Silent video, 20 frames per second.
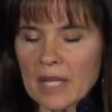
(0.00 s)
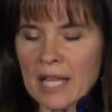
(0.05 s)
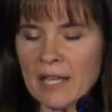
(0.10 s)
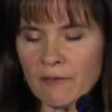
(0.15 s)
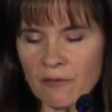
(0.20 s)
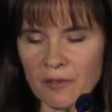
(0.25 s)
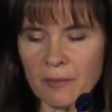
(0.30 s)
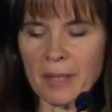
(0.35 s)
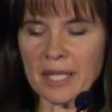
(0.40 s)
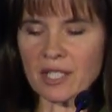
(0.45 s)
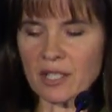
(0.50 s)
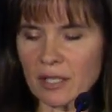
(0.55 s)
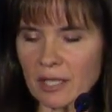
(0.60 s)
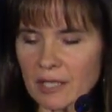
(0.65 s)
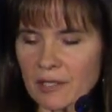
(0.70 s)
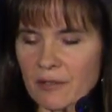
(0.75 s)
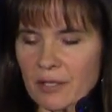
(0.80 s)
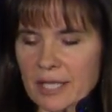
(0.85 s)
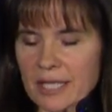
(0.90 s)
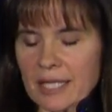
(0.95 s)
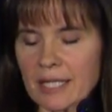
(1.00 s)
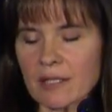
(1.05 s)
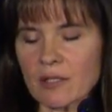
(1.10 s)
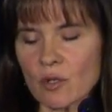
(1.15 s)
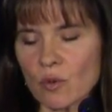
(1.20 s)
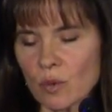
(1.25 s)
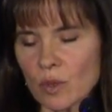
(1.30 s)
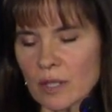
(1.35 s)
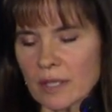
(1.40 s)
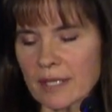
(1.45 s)
information literacy
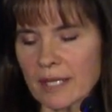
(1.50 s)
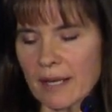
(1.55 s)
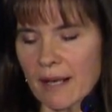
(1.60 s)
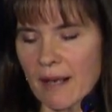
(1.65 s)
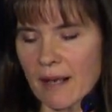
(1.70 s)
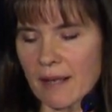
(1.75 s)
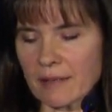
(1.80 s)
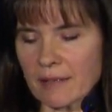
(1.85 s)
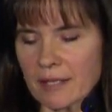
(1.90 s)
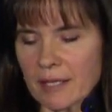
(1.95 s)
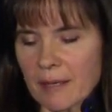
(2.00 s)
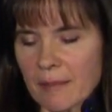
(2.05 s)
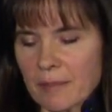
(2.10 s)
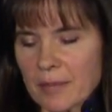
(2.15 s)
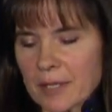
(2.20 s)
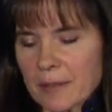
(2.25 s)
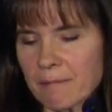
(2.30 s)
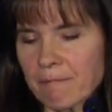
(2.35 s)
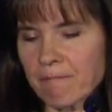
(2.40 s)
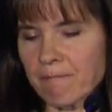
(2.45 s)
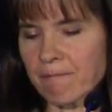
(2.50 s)
tools and concepts.